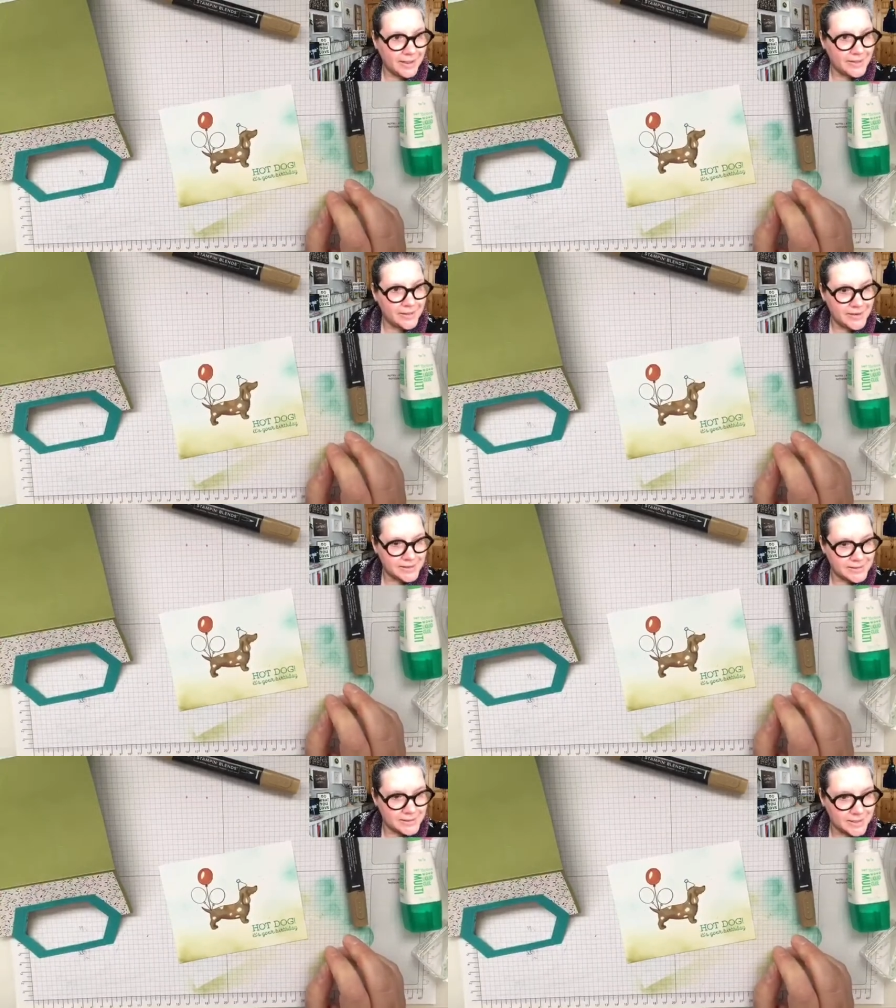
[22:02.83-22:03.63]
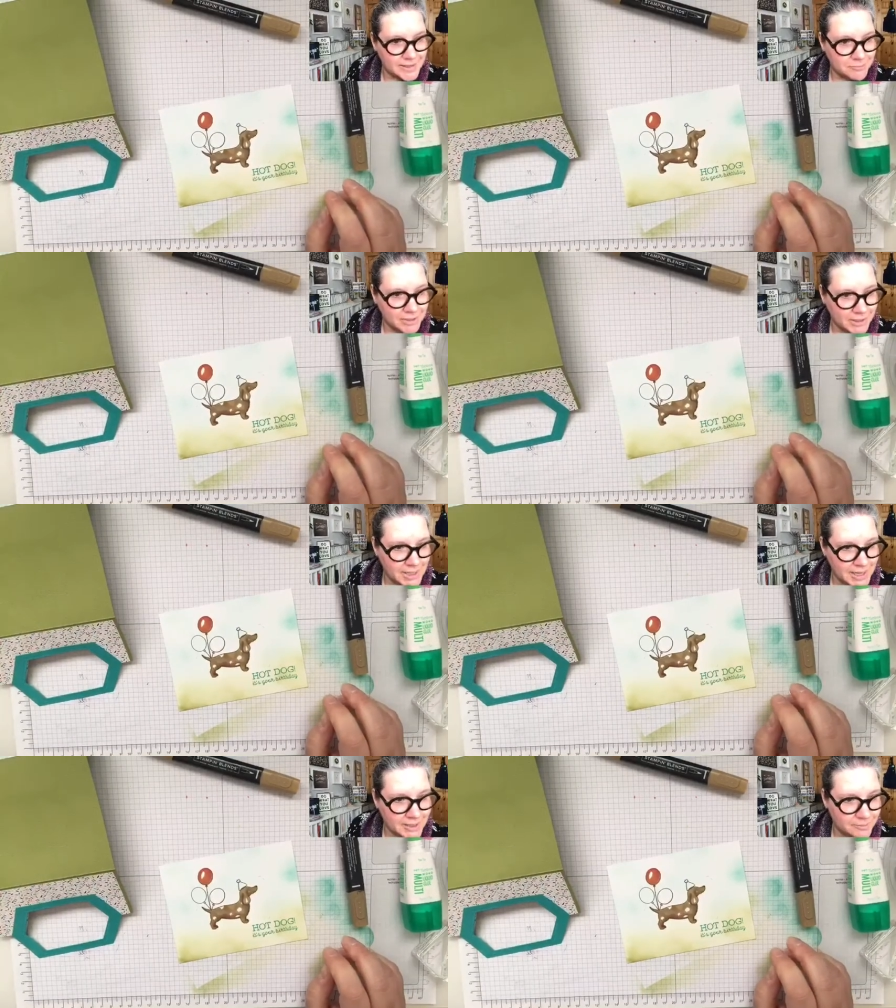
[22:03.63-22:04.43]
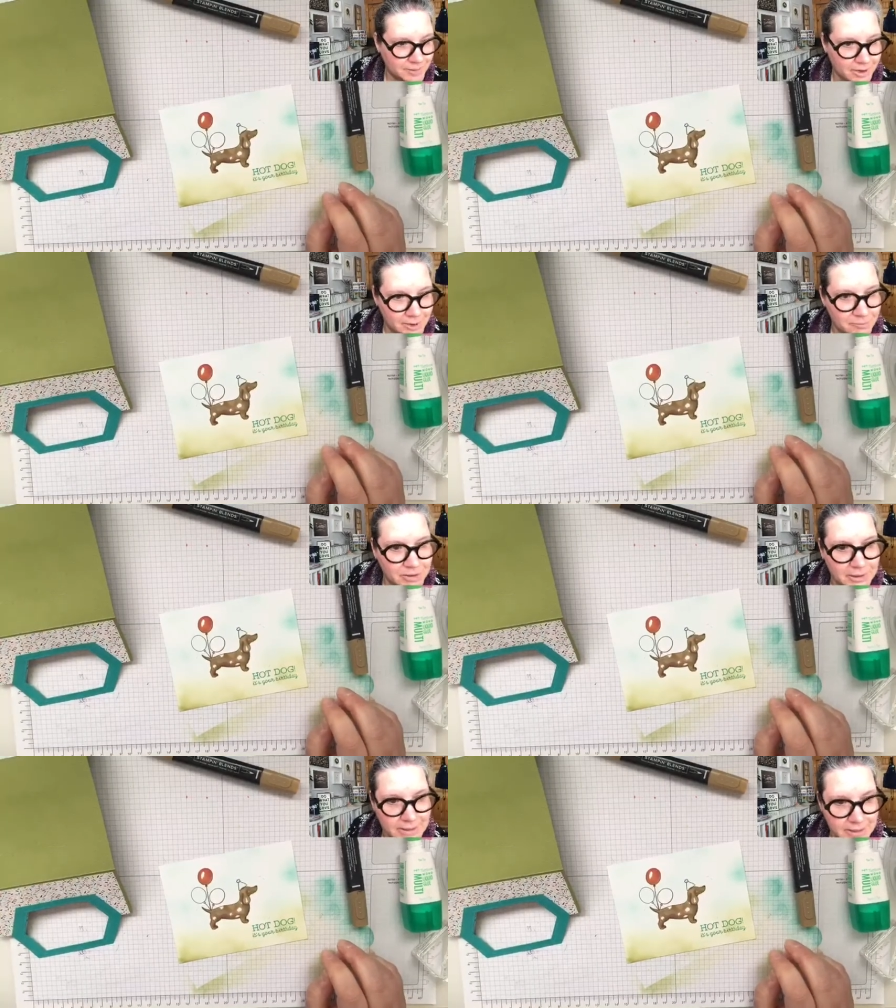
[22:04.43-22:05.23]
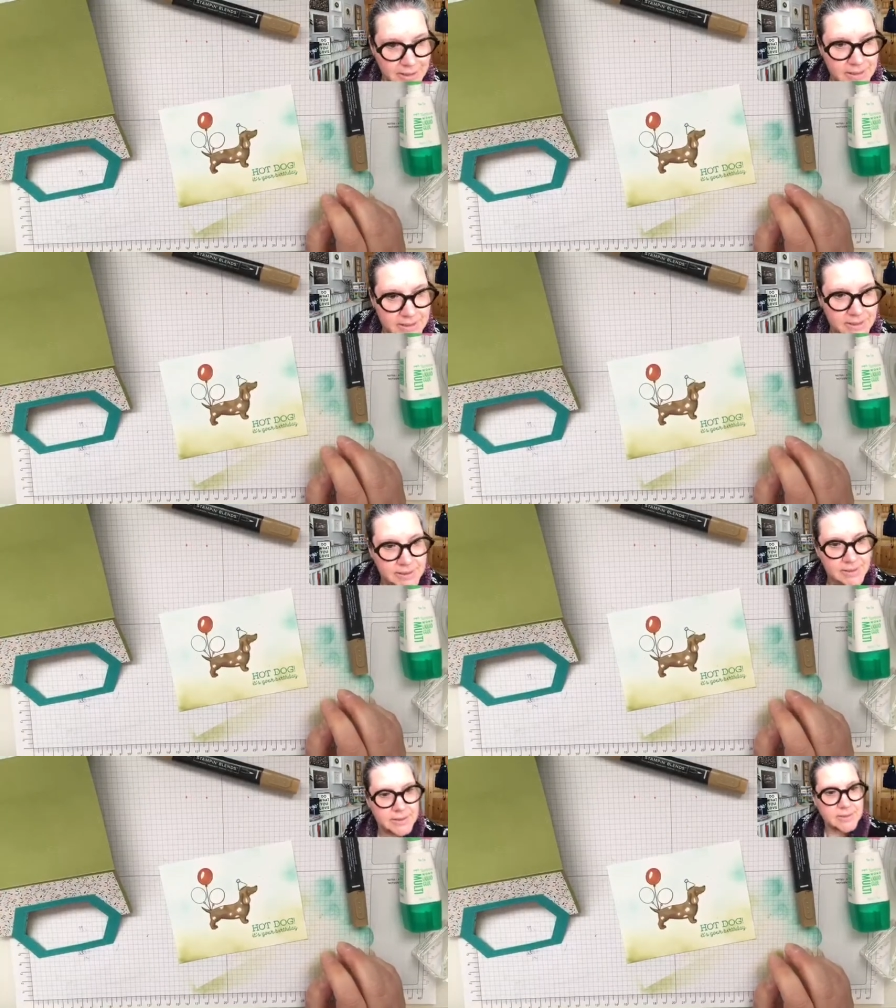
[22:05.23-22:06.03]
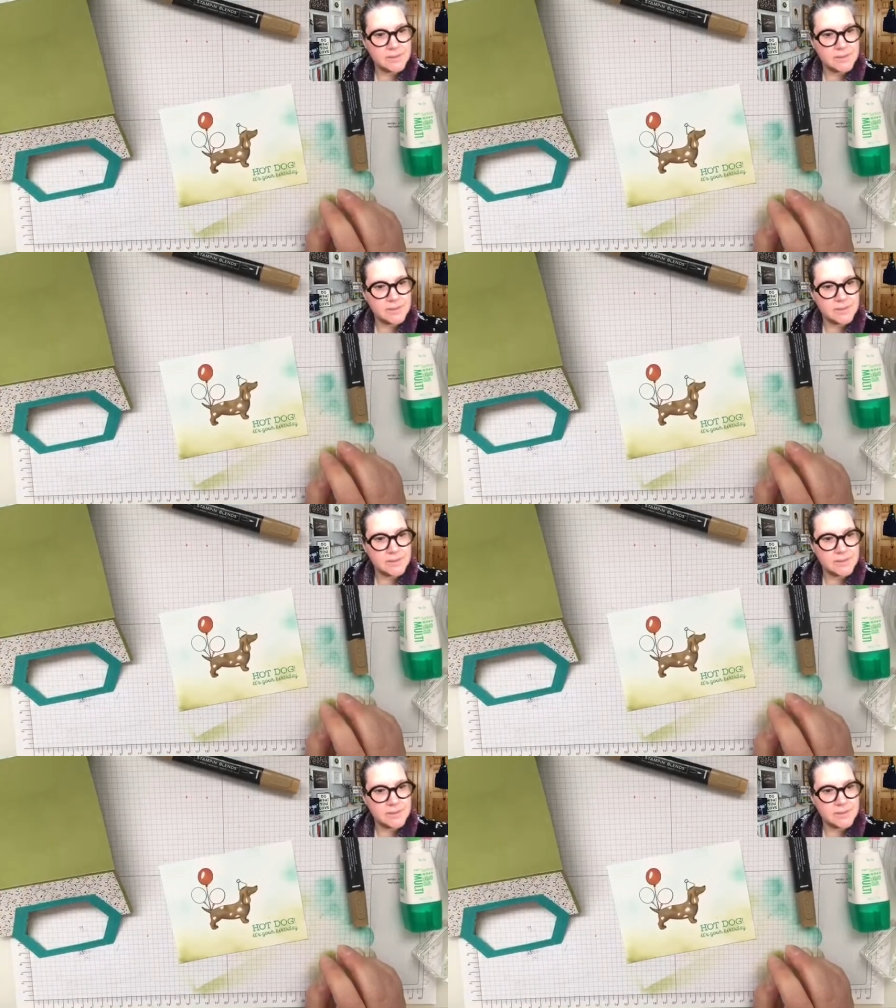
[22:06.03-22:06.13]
And then I said Blackberry Bliss.